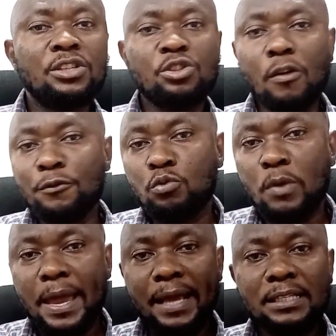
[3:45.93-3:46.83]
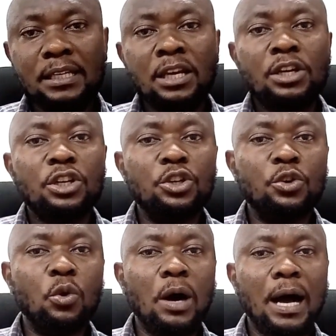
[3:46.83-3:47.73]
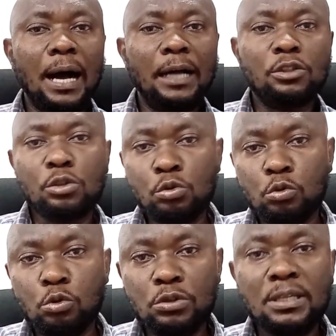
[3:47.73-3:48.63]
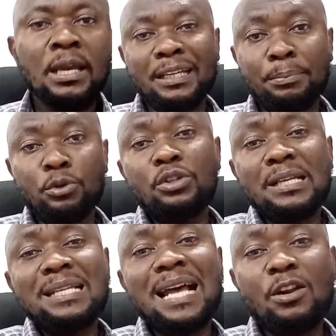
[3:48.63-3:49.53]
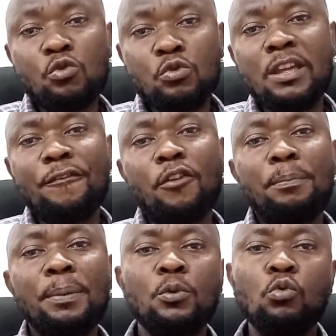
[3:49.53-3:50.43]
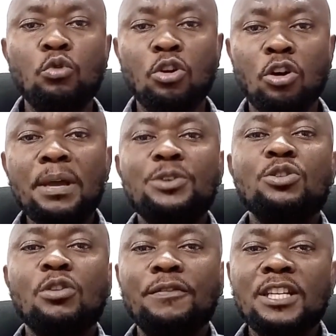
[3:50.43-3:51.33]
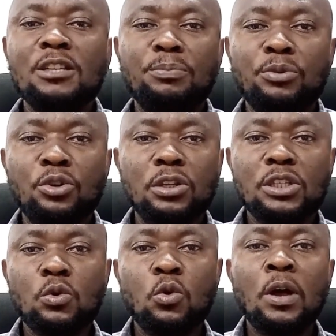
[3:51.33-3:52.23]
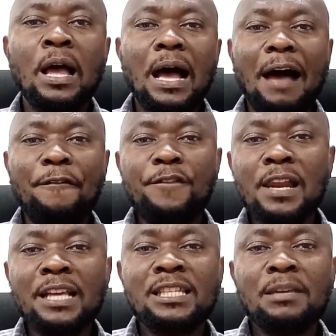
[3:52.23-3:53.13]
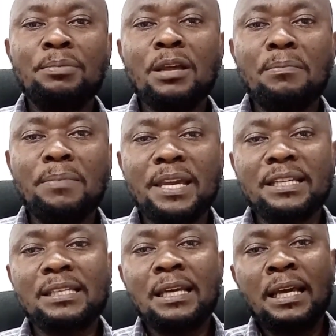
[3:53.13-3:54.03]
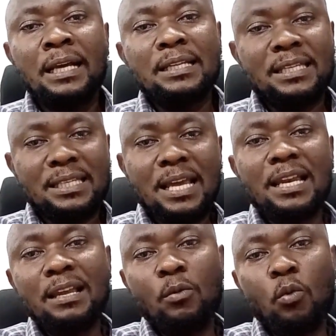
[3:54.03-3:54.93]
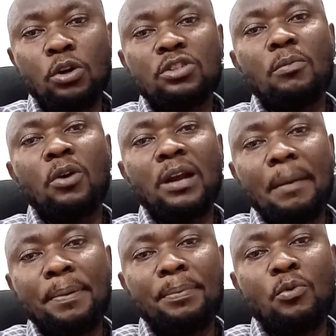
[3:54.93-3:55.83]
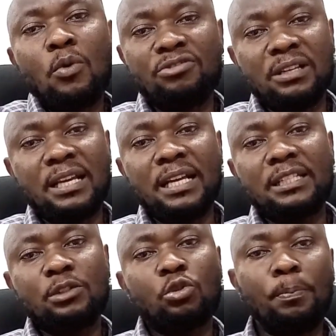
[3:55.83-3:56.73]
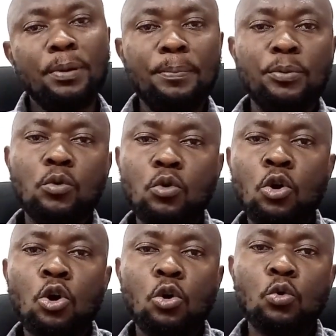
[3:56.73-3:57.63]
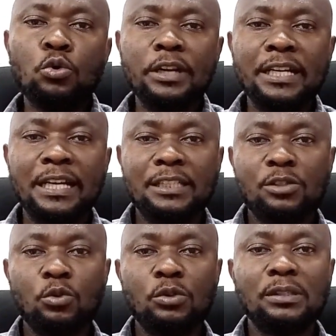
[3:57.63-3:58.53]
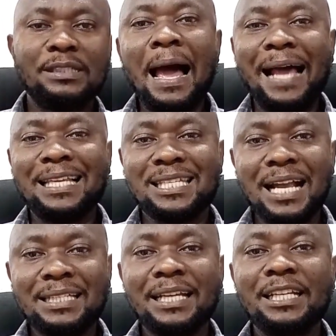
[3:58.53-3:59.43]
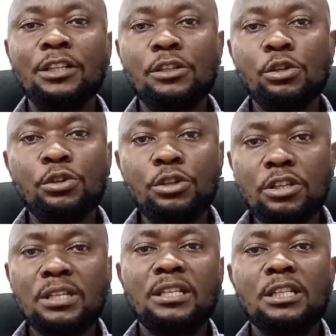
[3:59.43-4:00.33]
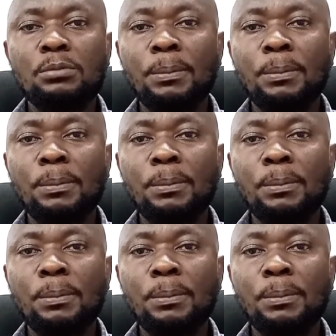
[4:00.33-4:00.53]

softwares, you know, uh, tools, and the producers are looking for people who make use of this product. So affiliate simply means selling what some other people created to people who need it. So I started introducing these